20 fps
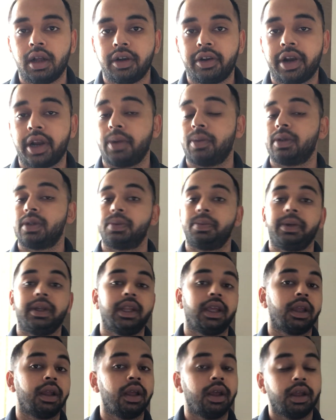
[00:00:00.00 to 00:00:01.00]
drivers,
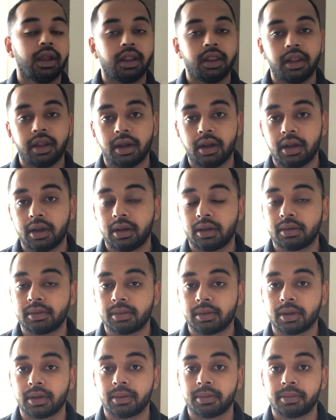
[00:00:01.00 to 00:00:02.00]
meaning the
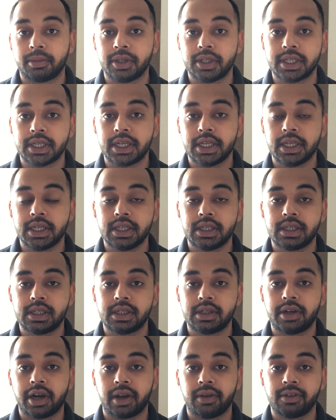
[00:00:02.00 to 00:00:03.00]
Mercedes
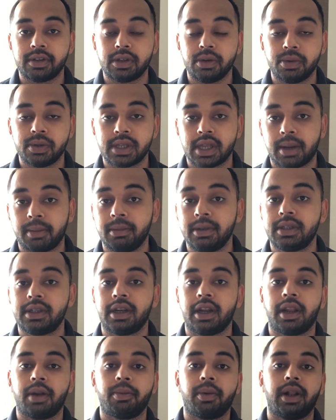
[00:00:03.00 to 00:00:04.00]
drivers Lewis
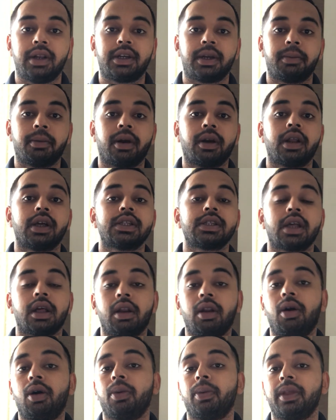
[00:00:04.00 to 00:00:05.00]
Hamilton and Valtteri Bottas,
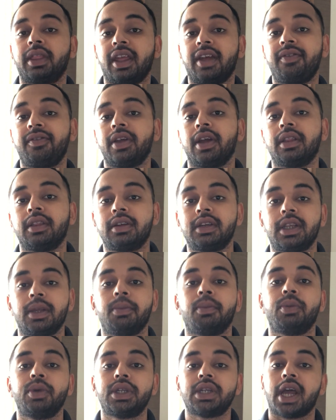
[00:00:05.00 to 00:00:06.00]
along with every other
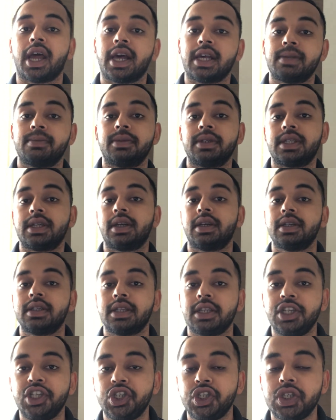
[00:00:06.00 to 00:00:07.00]
team which has Mercedes
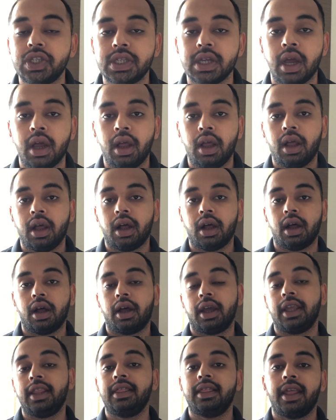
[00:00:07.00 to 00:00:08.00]
engines
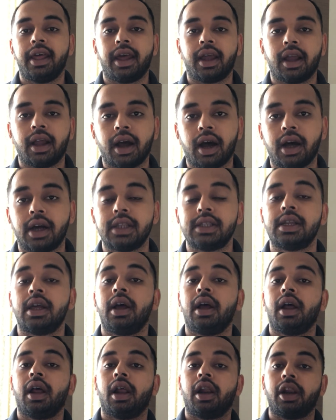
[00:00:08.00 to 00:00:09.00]
in their cars,
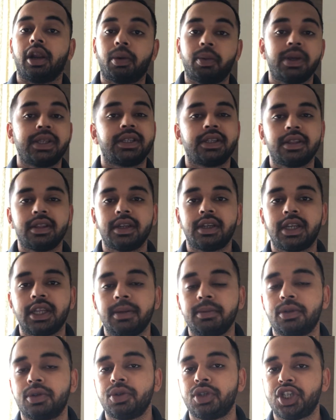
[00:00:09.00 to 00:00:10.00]
requested the
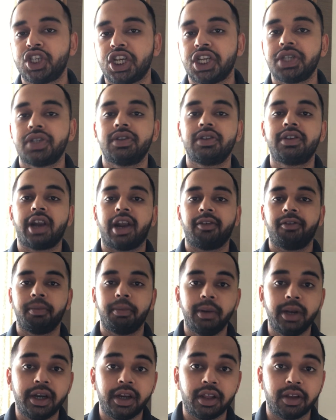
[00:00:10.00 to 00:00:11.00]
teams to change the
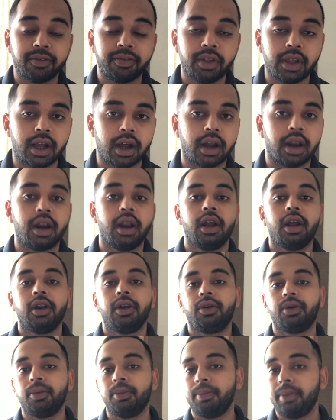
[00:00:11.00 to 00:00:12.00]
drivability of the car,
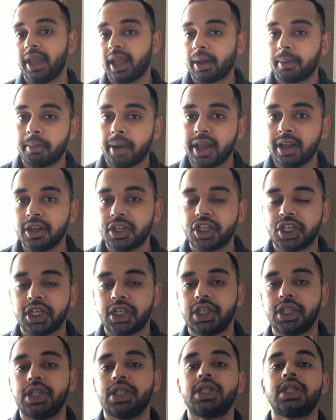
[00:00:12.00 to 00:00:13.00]
to make minor
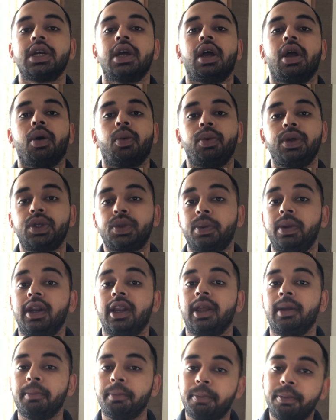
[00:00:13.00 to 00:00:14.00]
changes which will
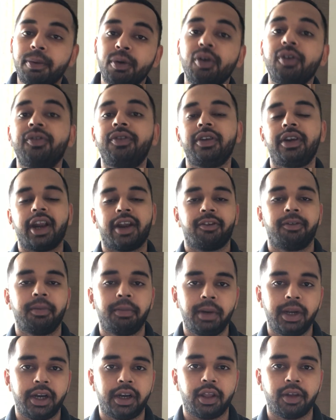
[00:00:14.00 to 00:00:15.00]
improve the
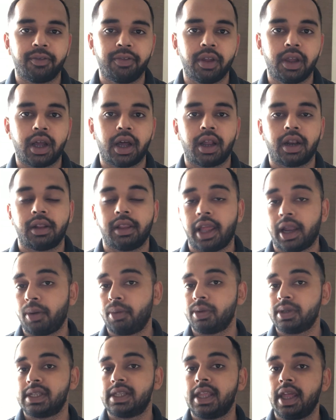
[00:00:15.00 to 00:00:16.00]
drivability of the car. That
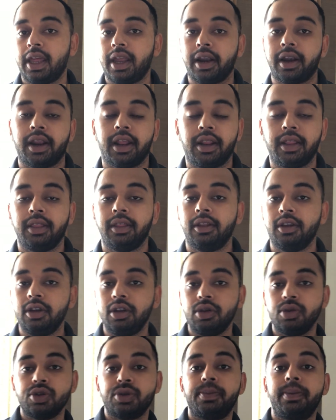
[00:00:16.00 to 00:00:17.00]
was there in the
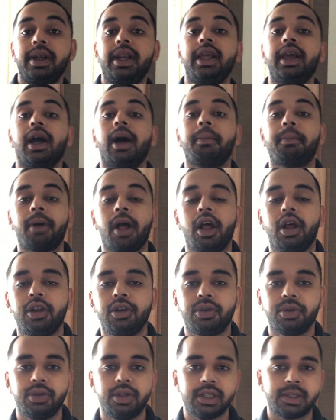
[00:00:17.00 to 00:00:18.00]
news building up
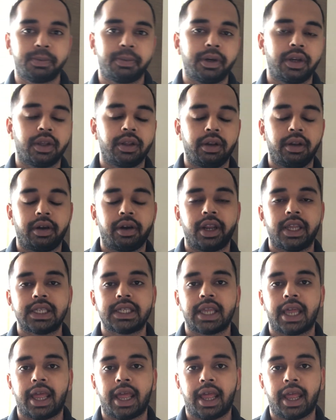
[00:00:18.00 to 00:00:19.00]
to this particular
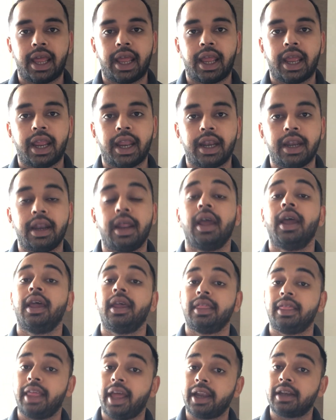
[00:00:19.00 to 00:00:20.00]
race, and
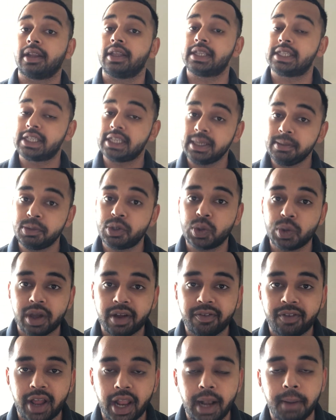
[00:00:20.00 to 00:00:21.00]
that seems to
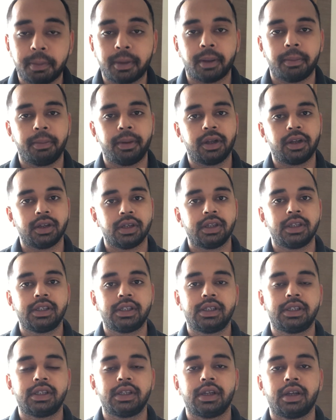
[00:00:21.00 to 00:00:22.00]
have helped
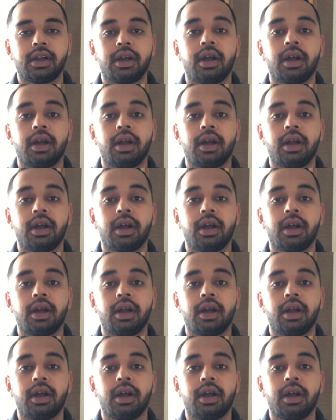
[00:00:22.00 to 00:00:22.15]
because